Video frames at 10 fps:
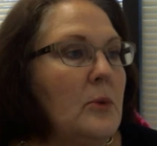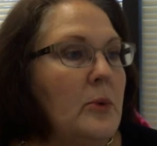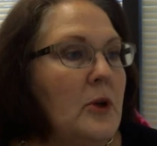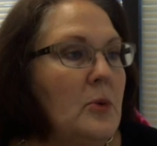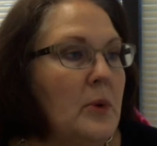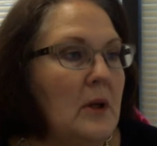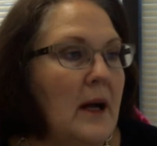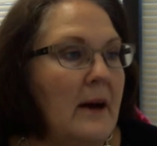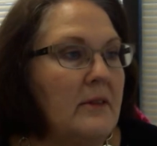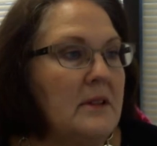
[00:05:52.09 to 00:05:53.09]
You will
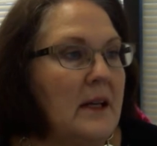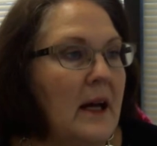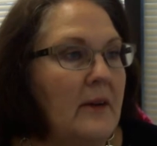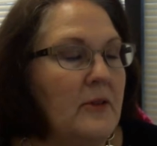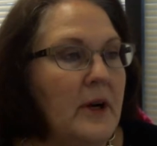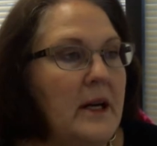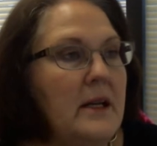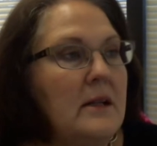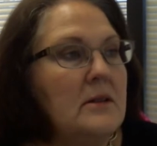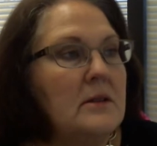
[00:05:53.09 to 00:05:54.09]
have assigned
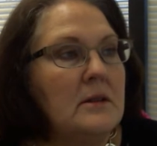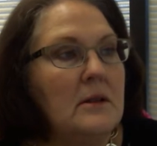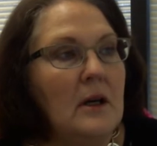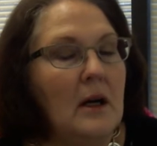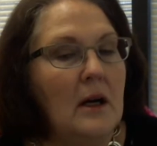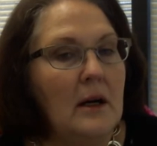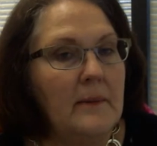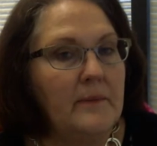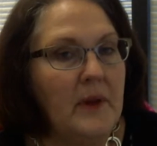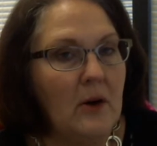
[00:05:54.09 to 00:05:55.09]
readings.
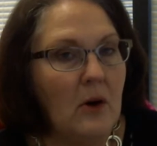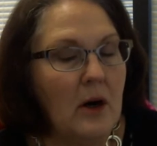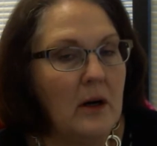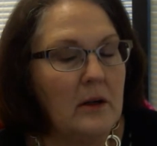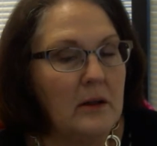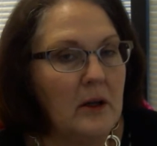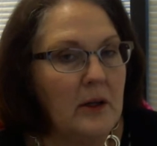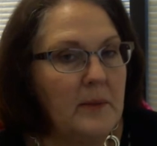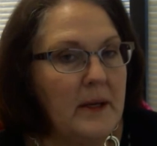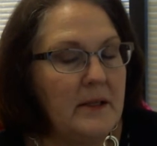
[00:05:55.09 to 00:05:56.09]
There are going
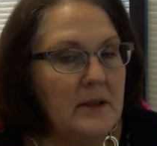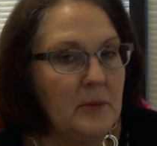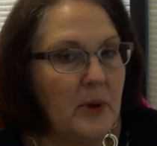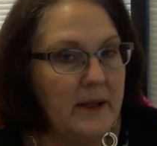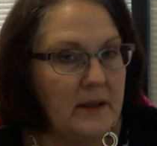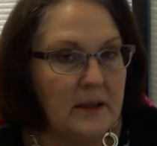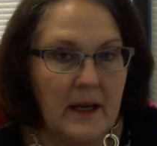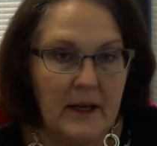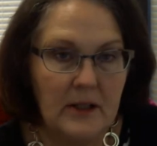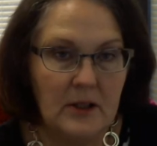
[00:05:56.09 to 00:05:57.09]
to be some
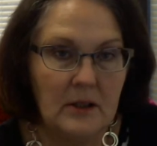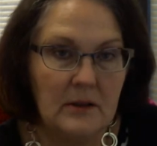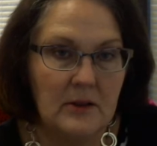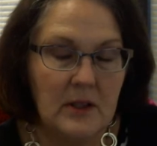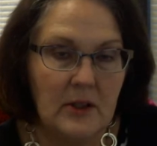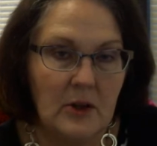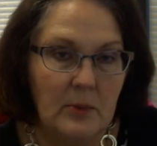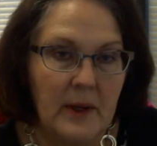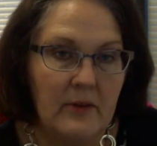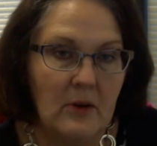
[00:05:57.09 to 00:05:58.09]
presentations that you'll
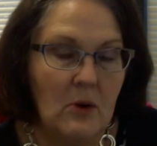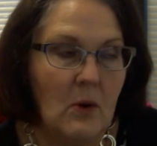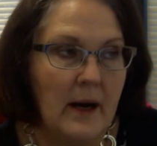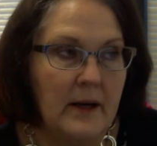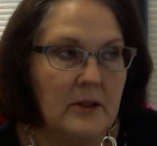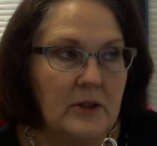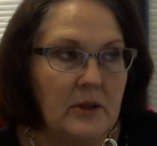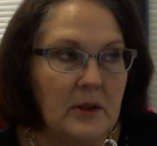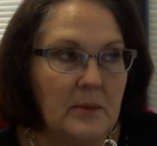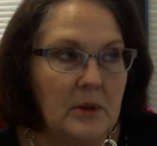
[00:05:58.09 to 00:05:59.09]
be required to
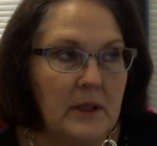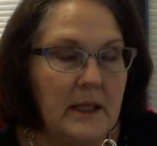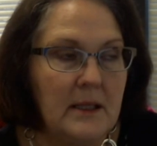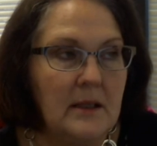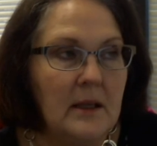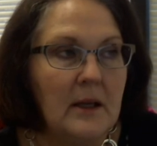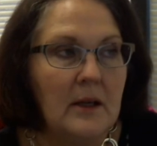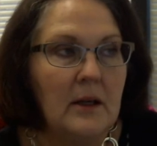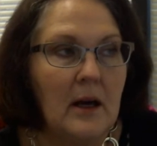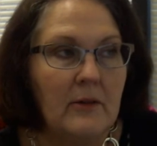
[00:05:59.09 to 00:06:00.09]
complete,
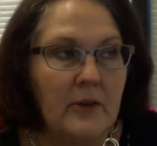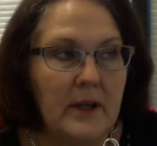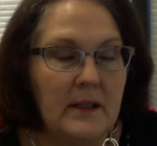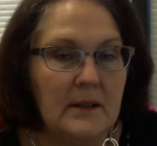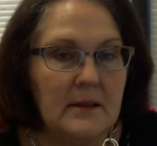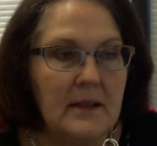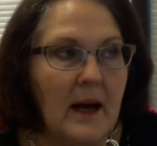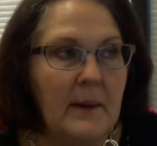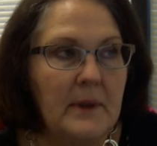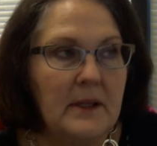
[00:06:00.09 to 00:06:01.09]
written
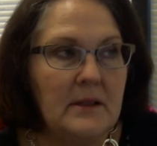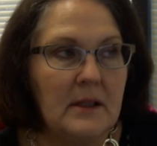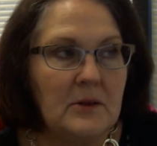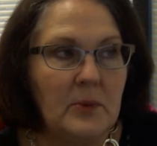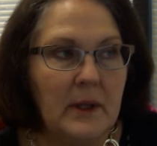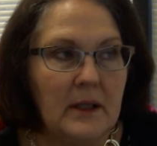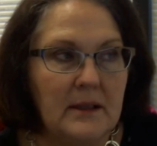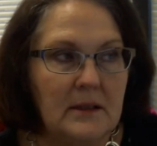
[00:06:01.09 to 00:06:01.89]
assignments, as well as